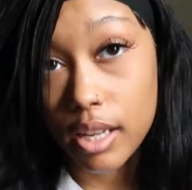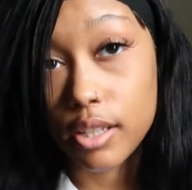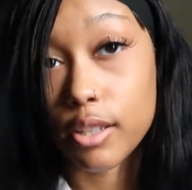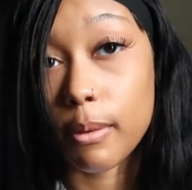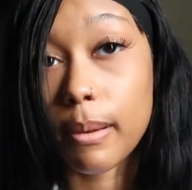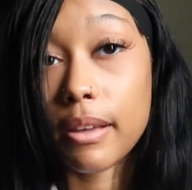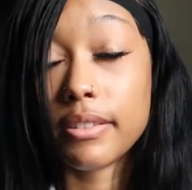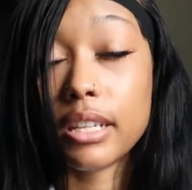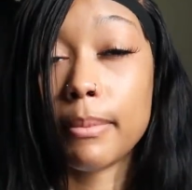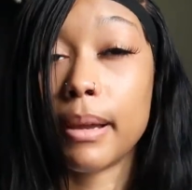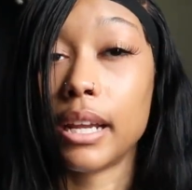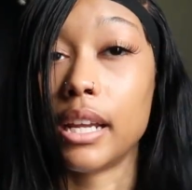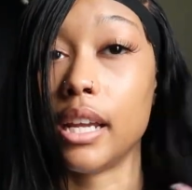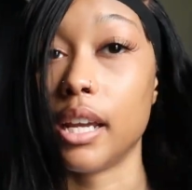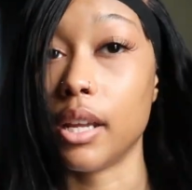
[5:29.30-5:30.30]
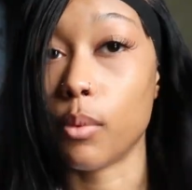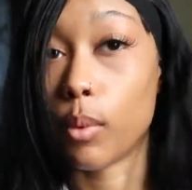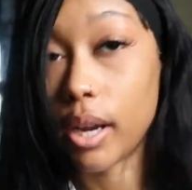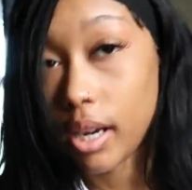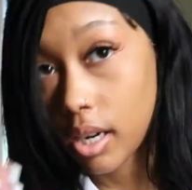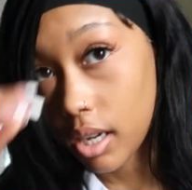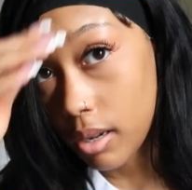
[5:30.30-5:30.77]
So by the time I
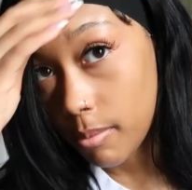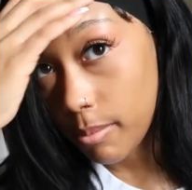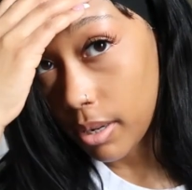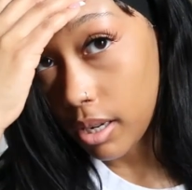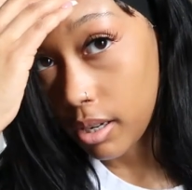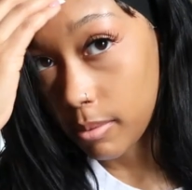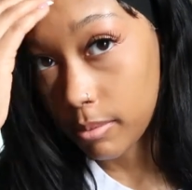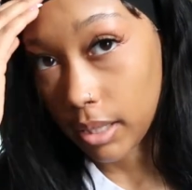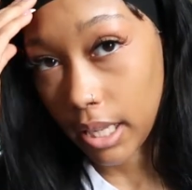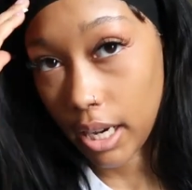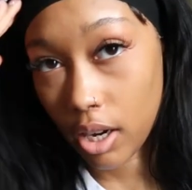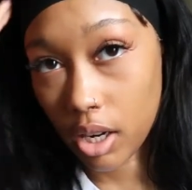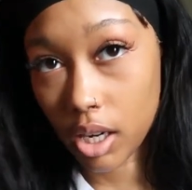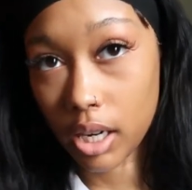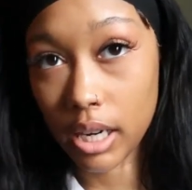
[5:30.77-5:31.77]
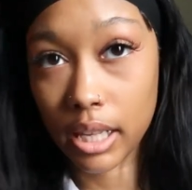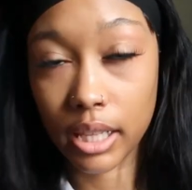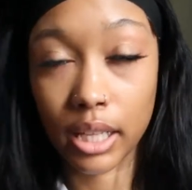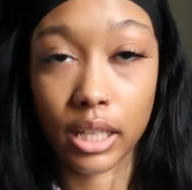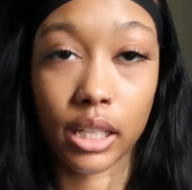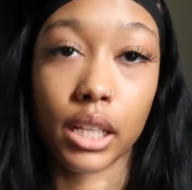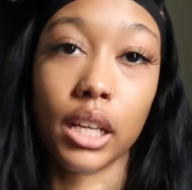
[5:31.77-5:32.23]
wake up later and
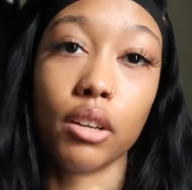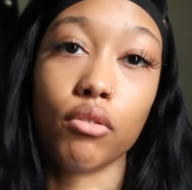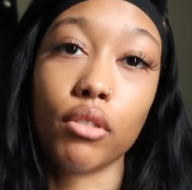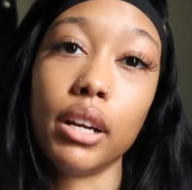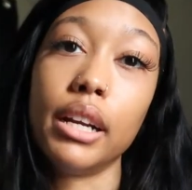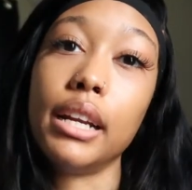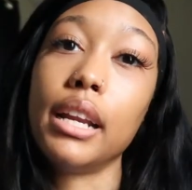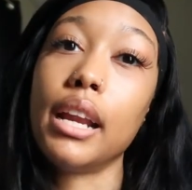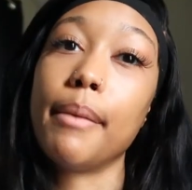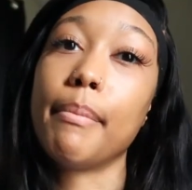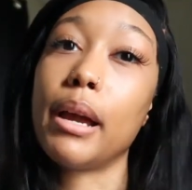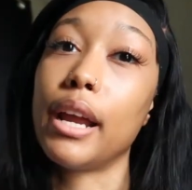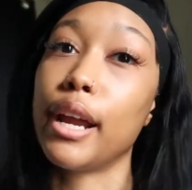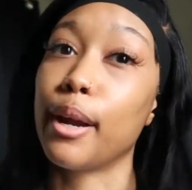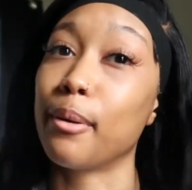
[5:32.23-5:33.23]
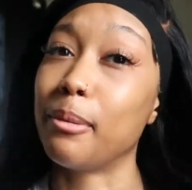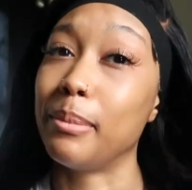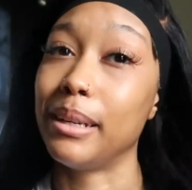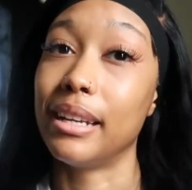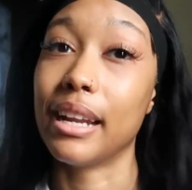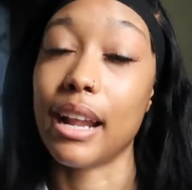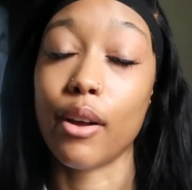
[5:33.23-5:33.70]
then get ready, my hair will
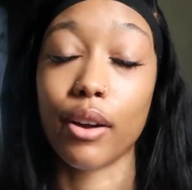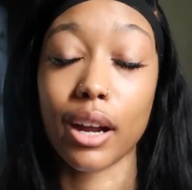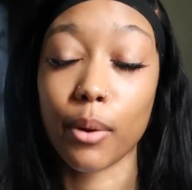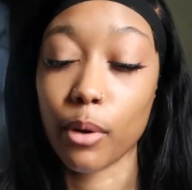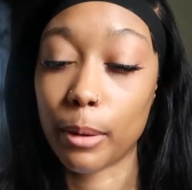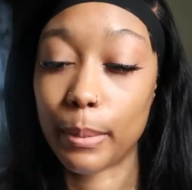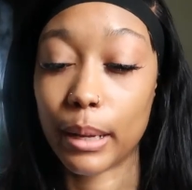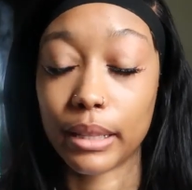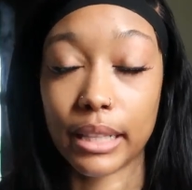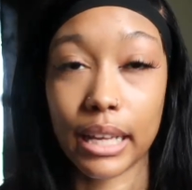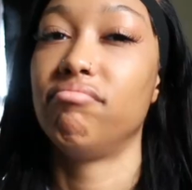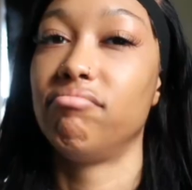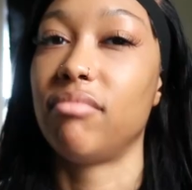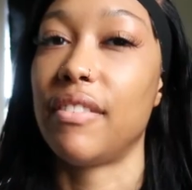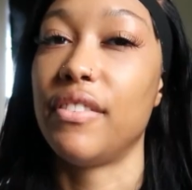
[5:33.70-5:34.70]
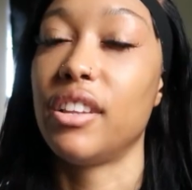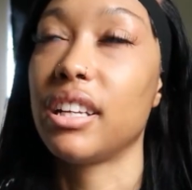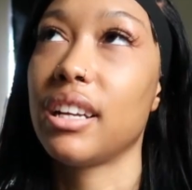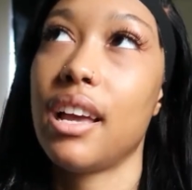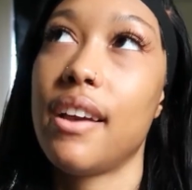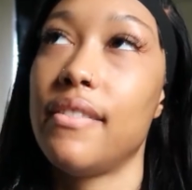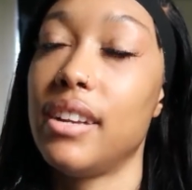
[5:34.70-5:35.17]
be done. I don't gotta worry about that. I feel
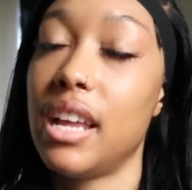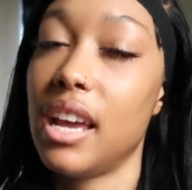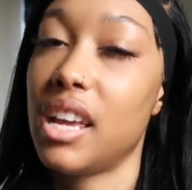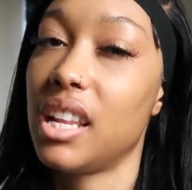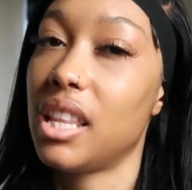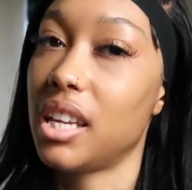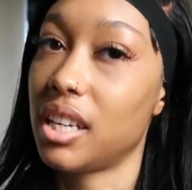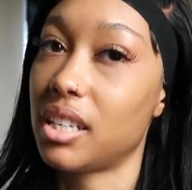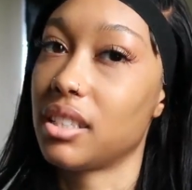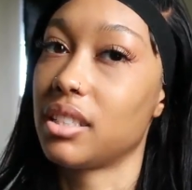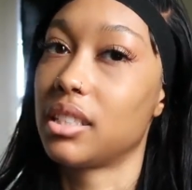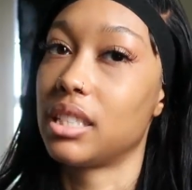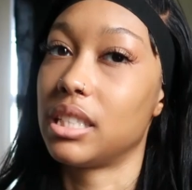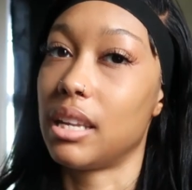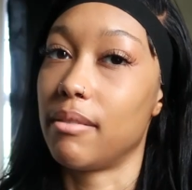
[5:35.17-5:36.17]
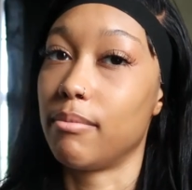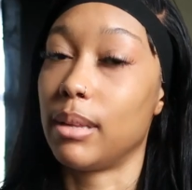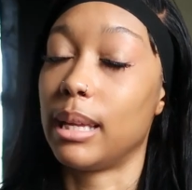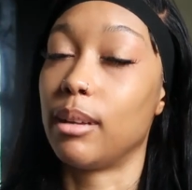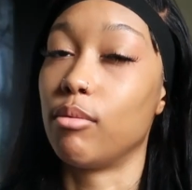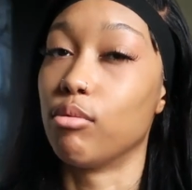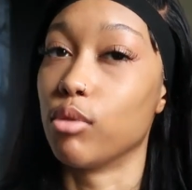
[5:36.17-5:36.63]
like I haven't had like
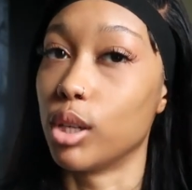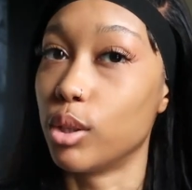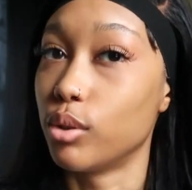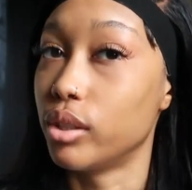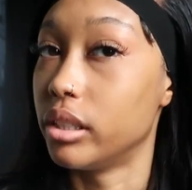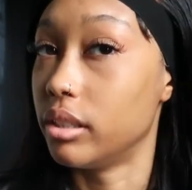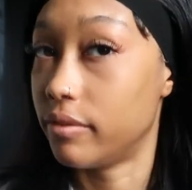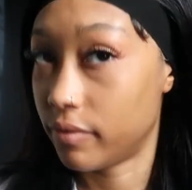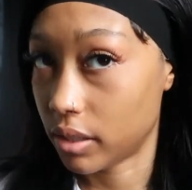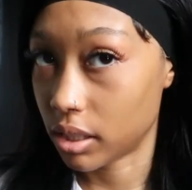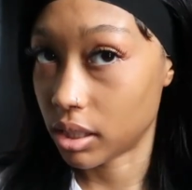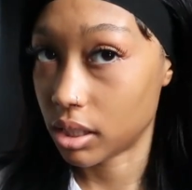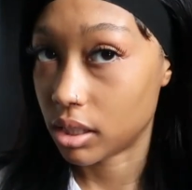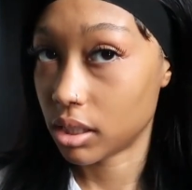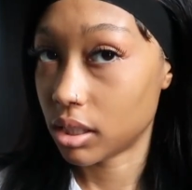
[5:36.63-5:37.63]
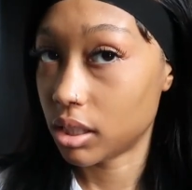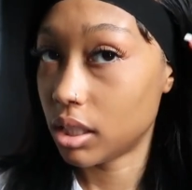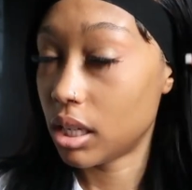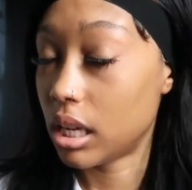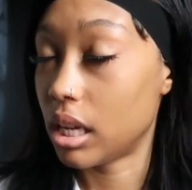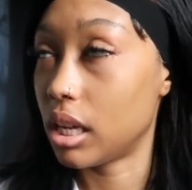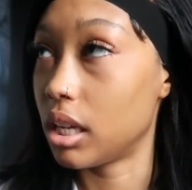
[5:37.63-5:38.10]
some like real good fun
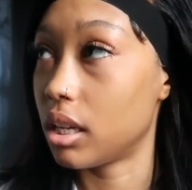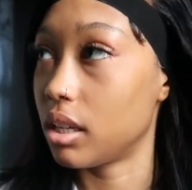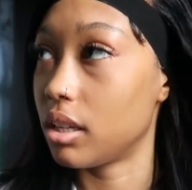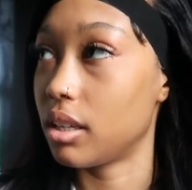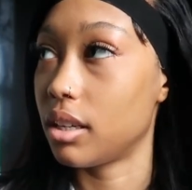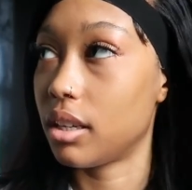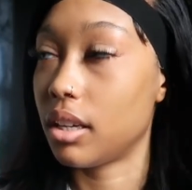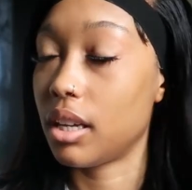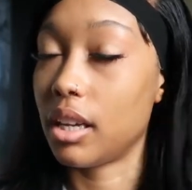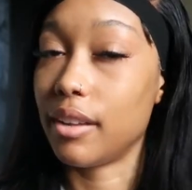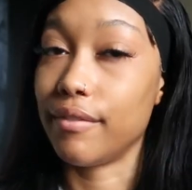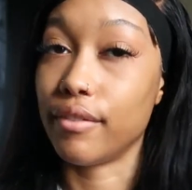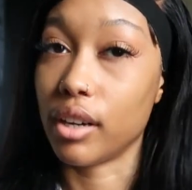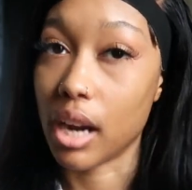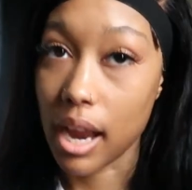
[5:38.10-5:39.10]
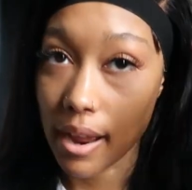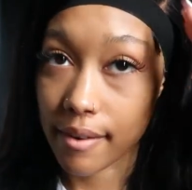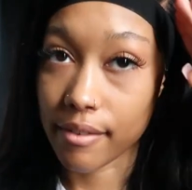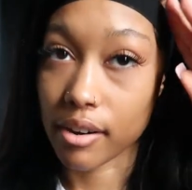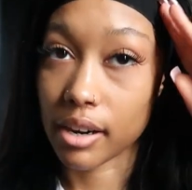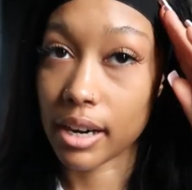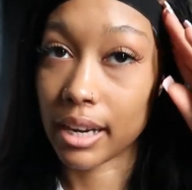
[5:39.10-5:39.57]
in
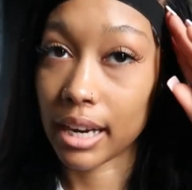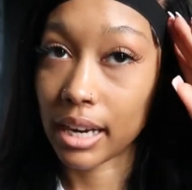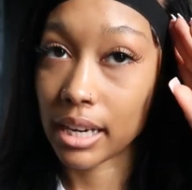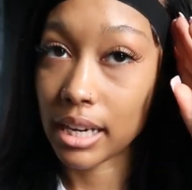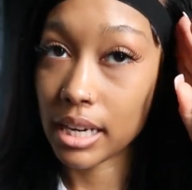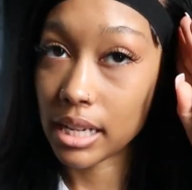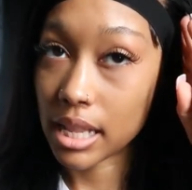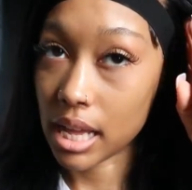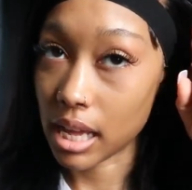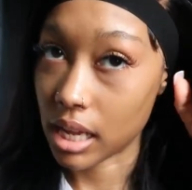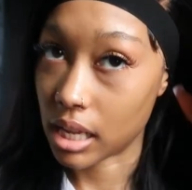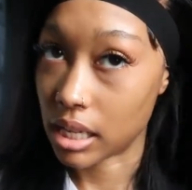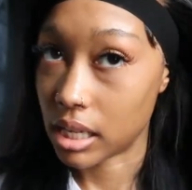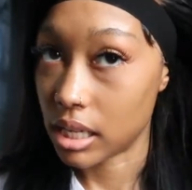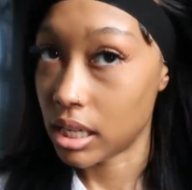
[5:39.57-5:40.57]
forever and I need that.